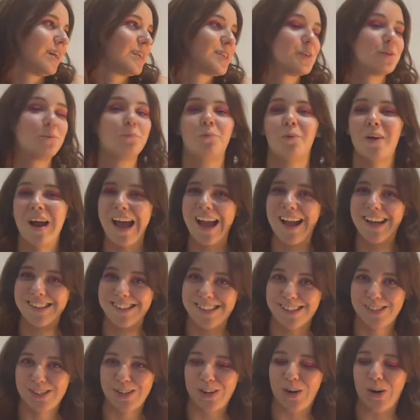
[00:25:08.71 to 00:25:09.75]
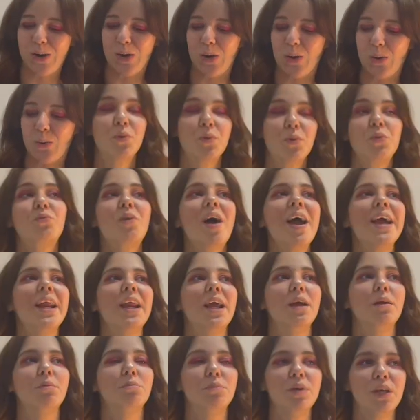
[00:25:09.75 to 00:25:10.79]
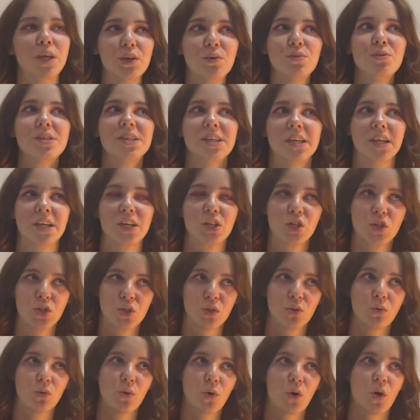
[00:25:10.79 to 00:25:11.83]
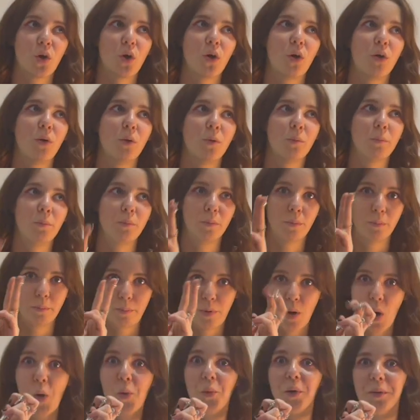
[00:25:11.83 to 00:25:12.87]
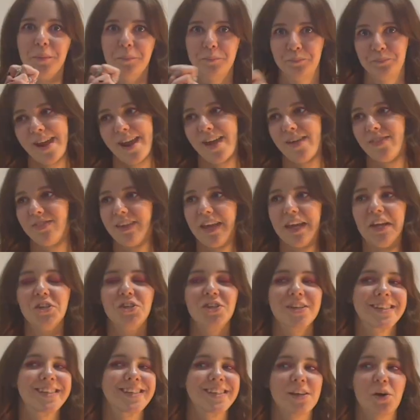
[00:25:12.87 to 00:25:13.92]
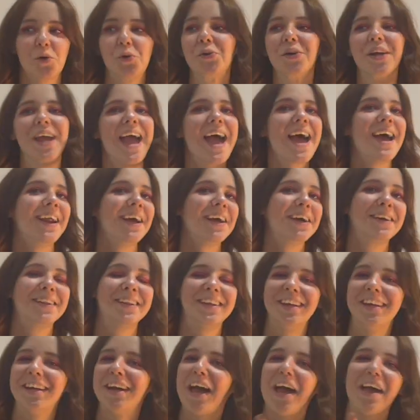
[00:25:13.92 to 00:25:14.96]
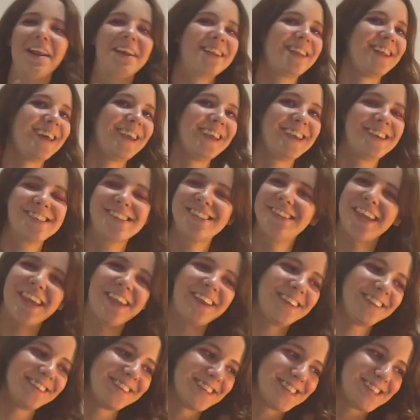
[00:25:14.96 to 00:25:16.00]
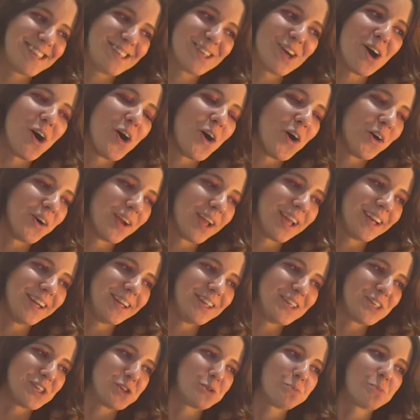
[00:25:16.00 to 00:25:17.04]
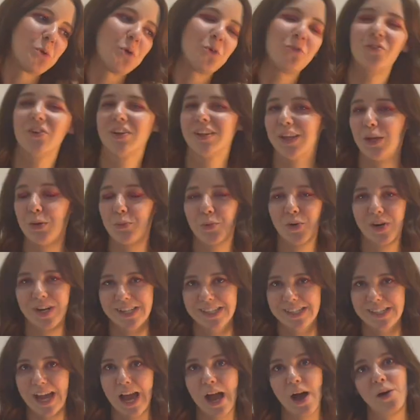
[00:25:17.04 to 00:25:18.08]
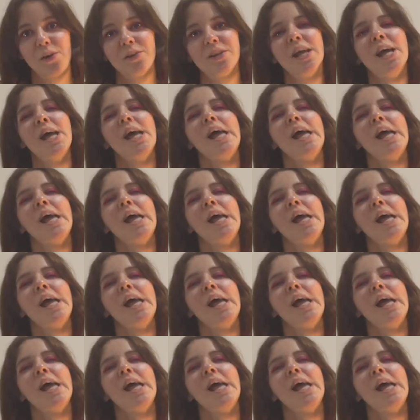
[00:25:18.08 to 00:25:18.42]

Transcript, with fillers: surprises her with writing music to her poem and they just organically kind of like sing the song and it just perfectly works out